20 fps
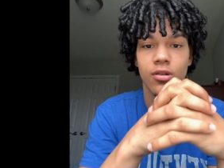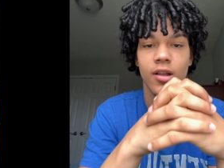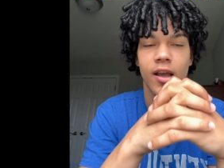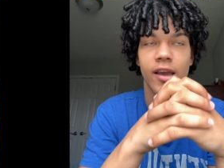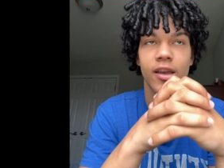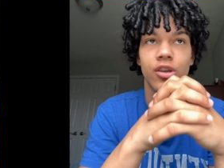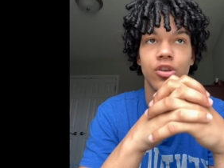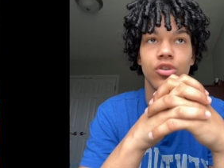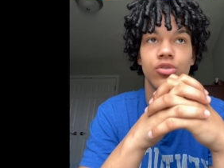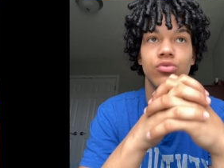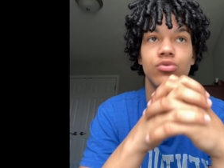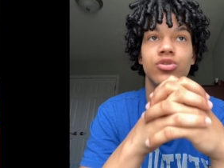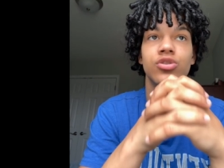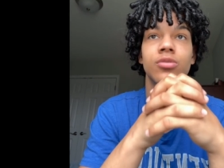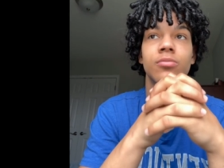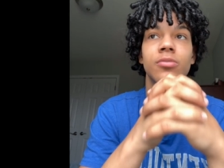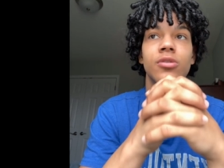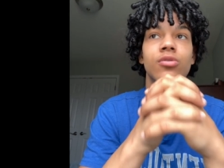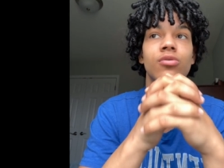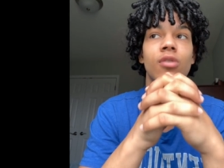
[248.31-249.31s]
Like, you
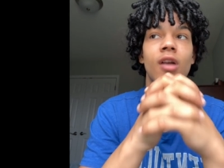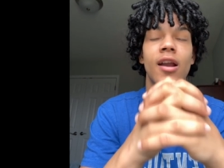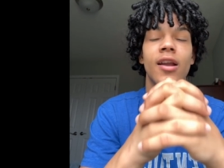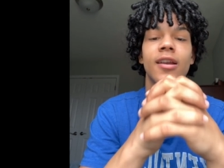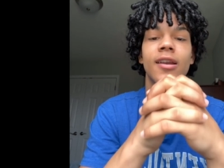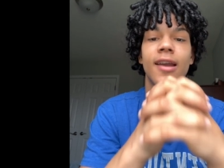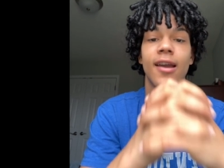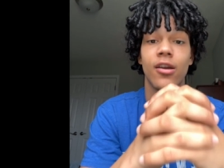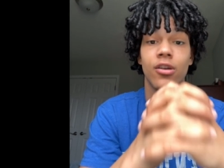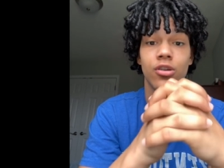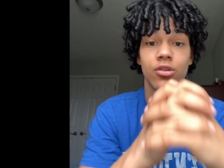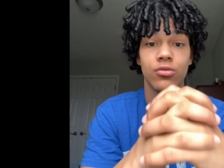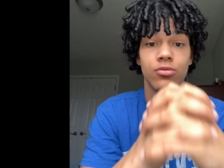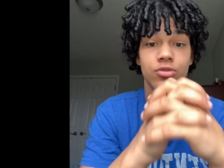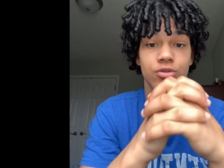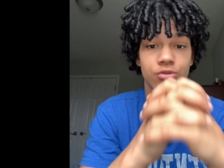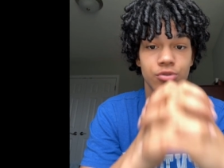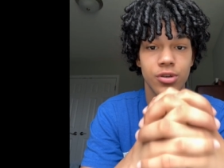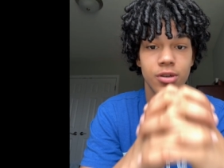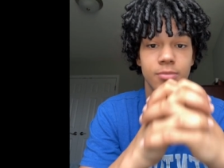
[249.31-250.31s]
should be writing down your
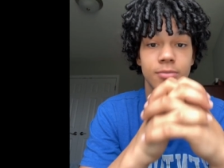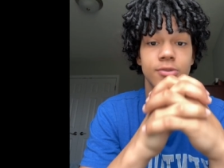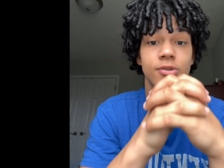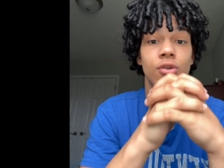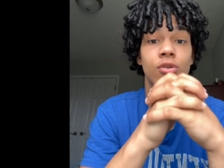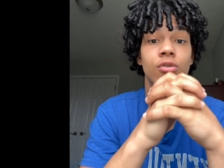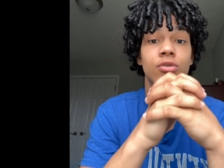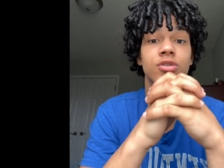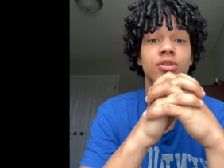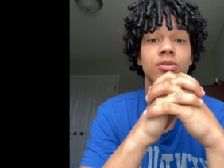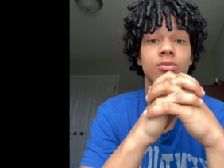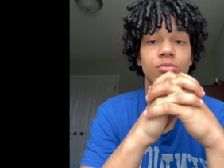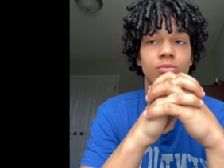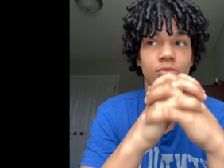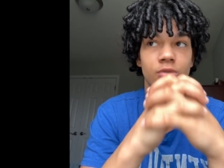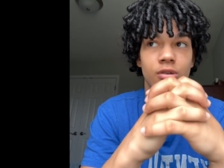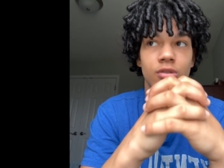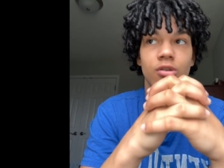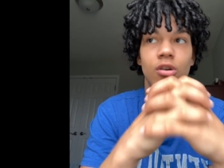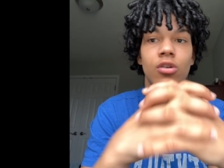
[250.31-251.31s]
dreams on
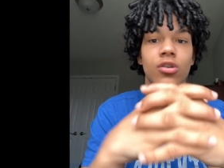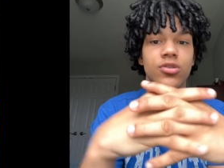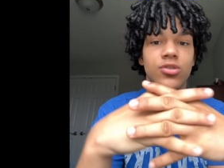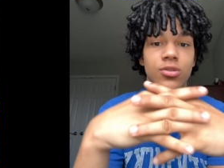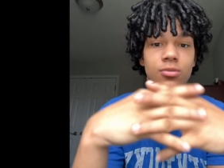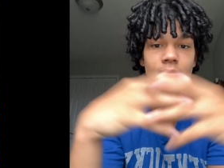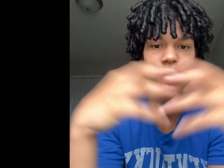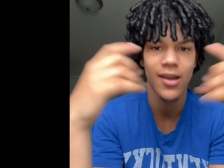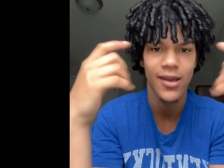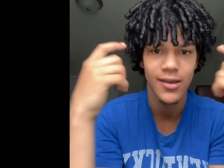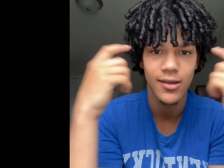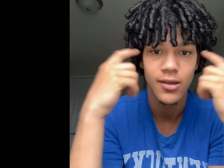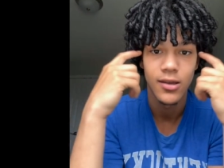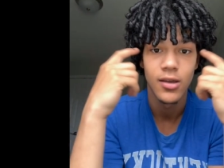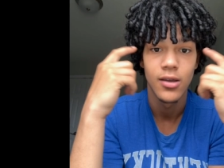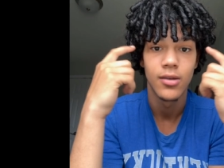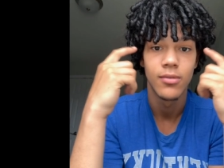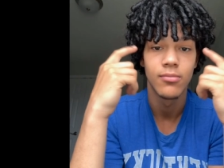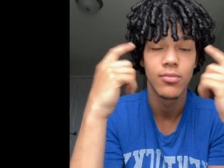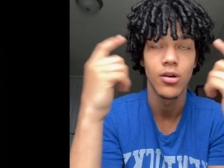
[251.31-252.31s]
some like,
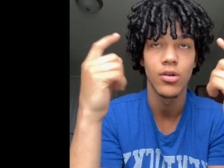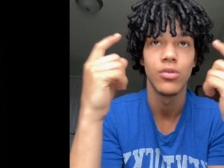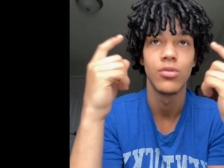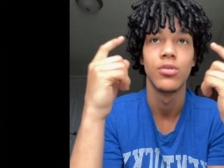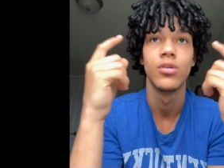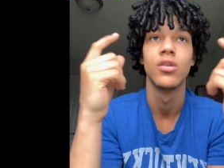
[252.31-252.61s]
bro,